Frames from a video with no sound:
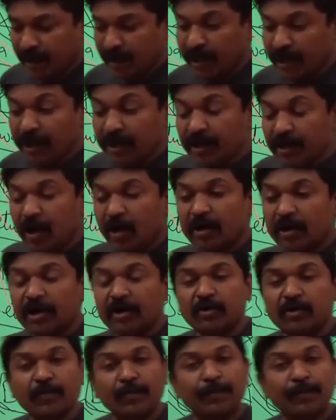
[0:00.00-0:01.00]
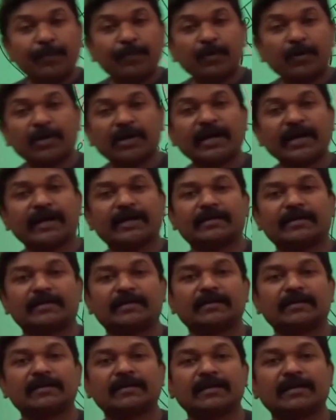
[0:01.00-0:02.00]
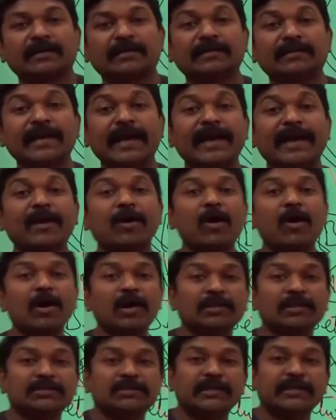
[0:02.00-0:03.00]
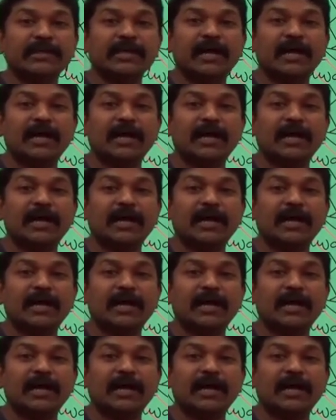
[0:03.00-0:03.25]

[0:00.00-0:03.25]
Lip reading: in order to protect the ecology